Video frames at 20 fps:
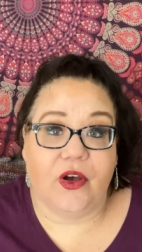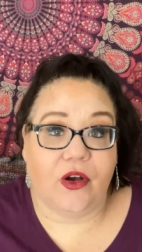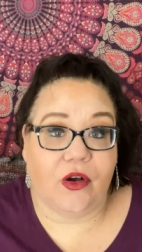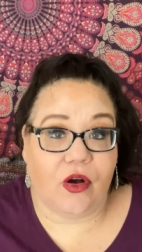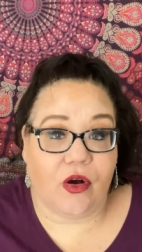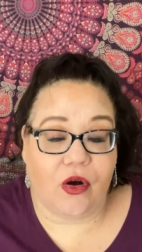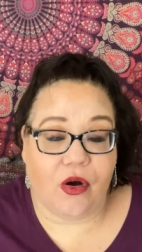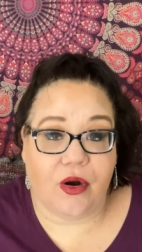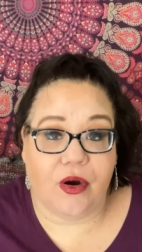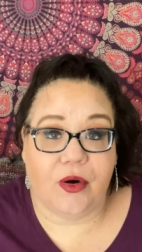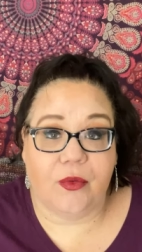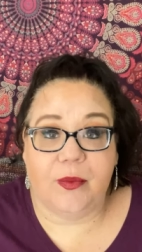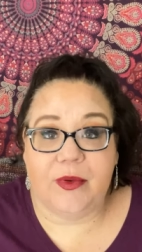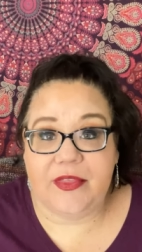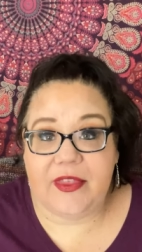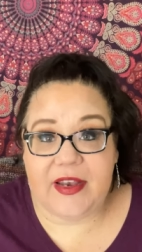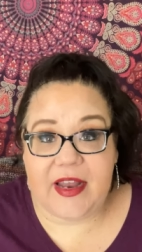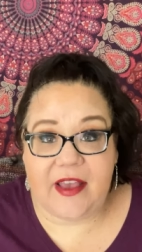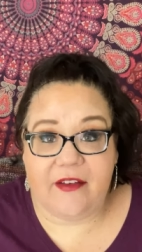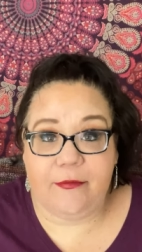a car
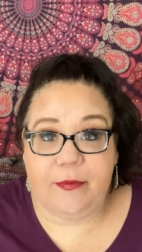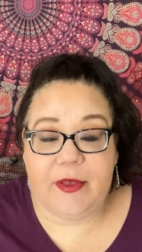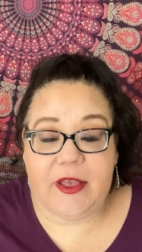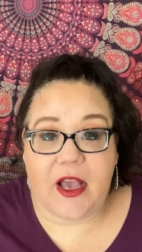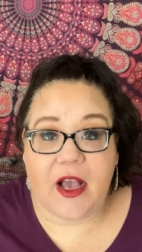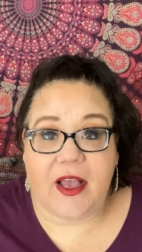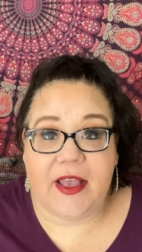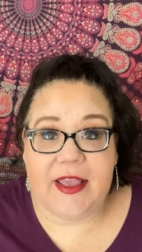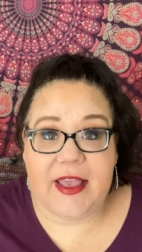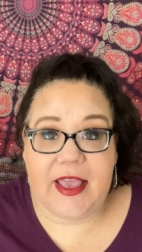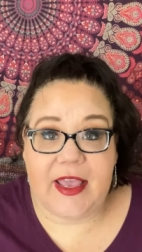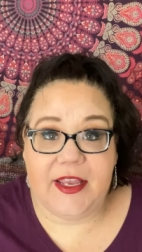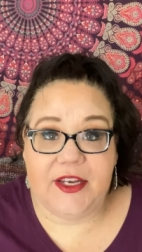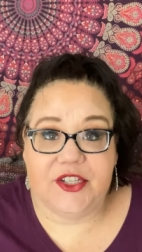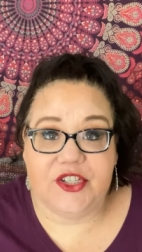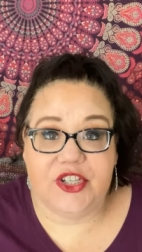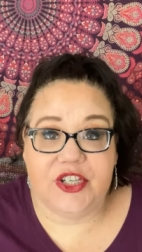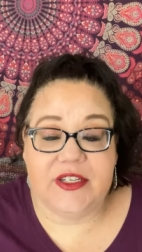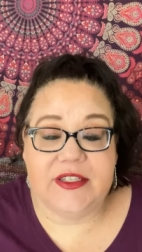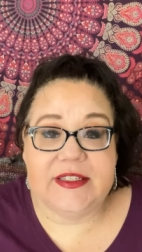with an FBI
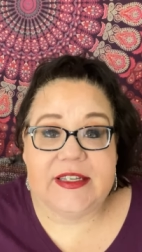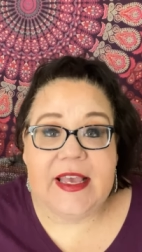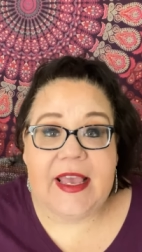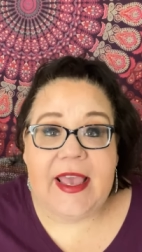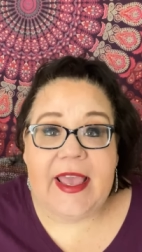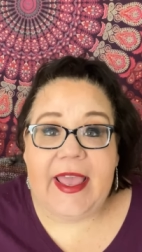agent,